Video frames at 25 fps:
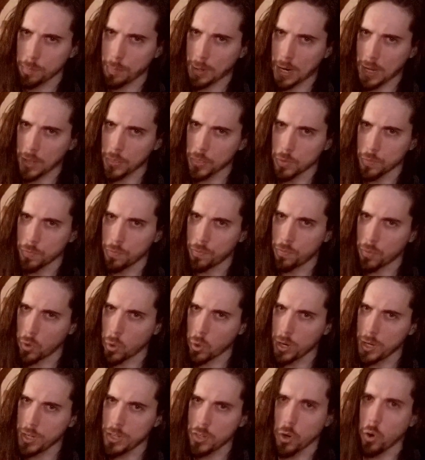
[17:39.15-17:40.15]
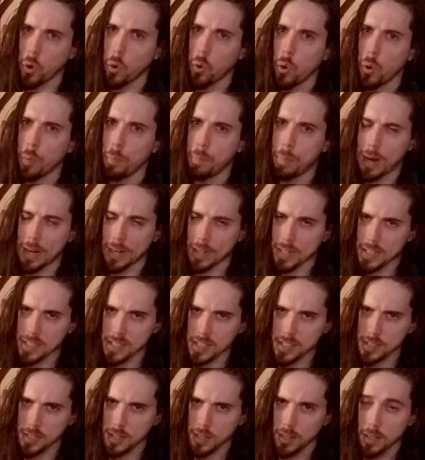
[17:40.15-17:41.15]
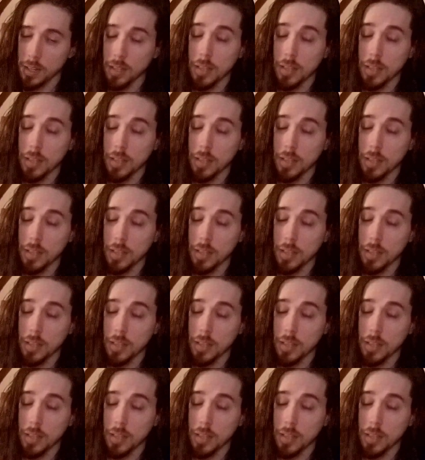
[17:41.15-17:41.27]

path of void or balance.